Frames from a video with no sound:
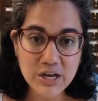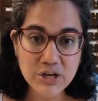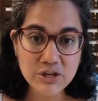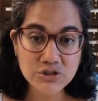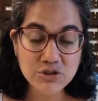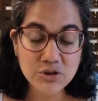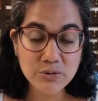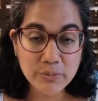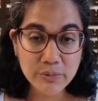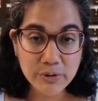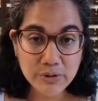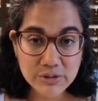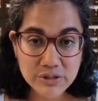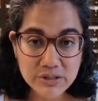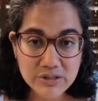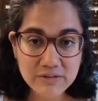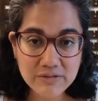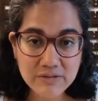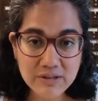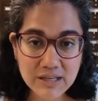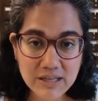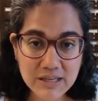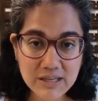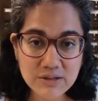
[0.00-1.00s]
So most
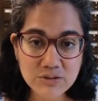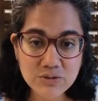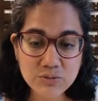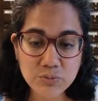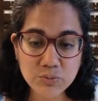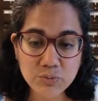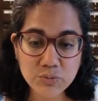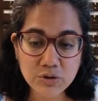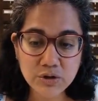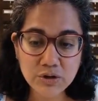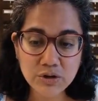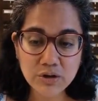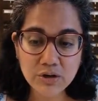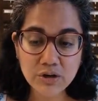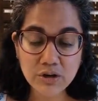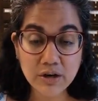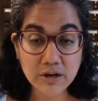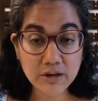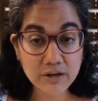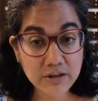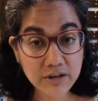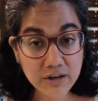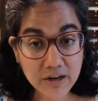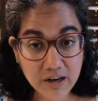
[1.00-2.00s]
of these were
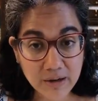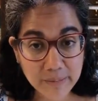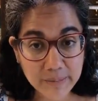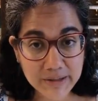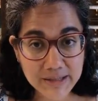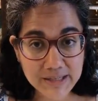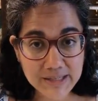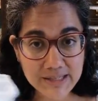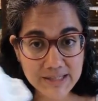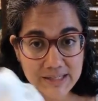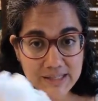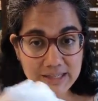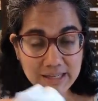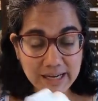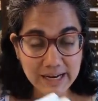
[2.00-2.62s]
undergarments,